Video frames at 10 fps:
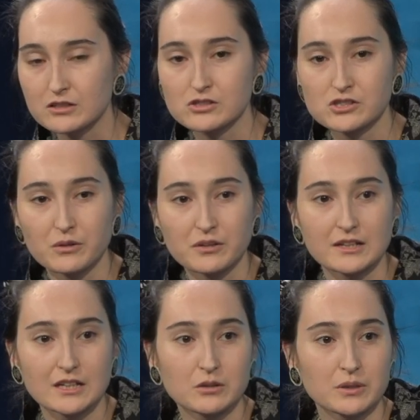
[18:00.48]
to show
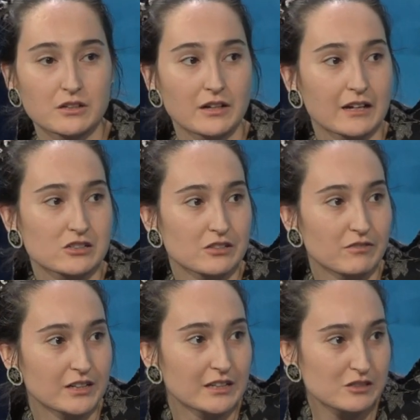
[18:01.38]
that Inuit are actually
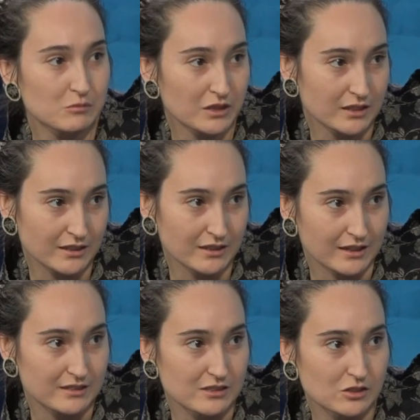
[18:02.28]
very intimately
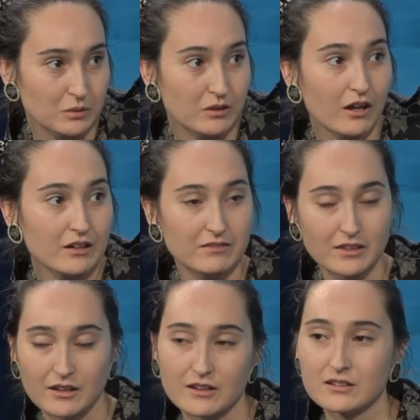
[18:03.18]
connected to a lot of
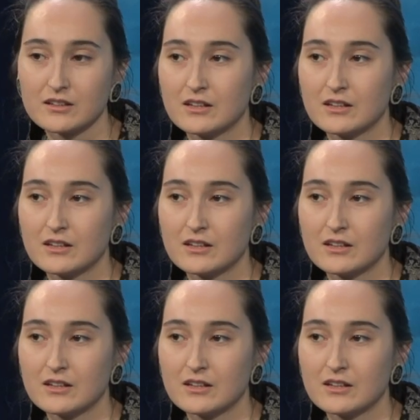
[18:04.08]
the